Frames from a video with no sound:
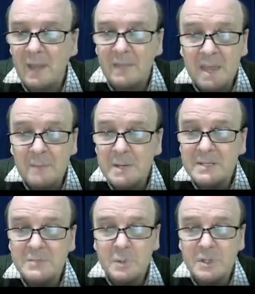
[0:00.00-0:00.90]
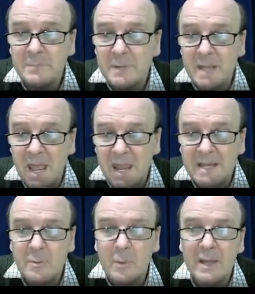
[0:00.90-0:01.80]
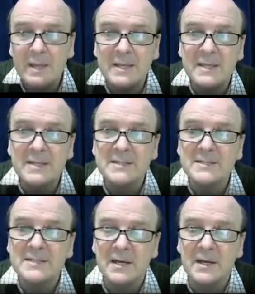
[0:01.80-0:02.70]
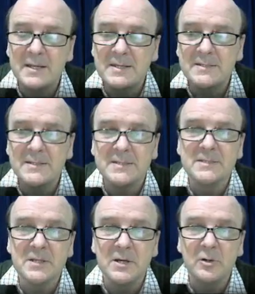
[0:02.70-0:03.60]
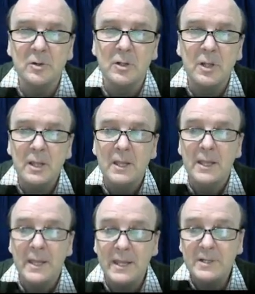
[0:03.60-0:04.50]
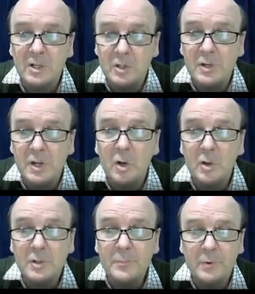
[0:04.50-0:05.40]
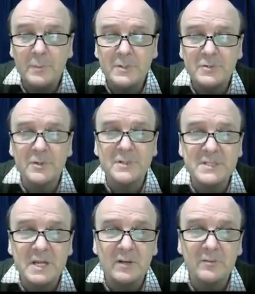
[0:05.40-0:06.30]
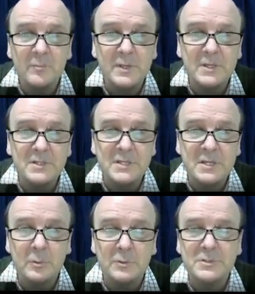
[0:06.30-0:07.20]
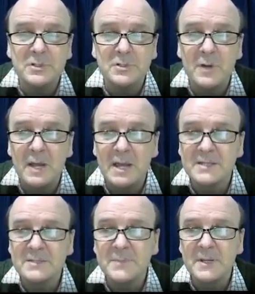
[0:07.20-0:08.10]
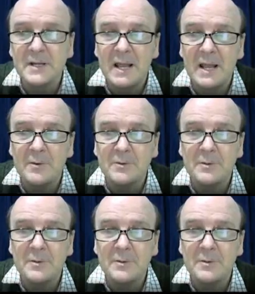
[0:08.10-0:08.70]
That means we could be anywhere inside this circle, including on the perimeter itself, because equals 2 has been allowed.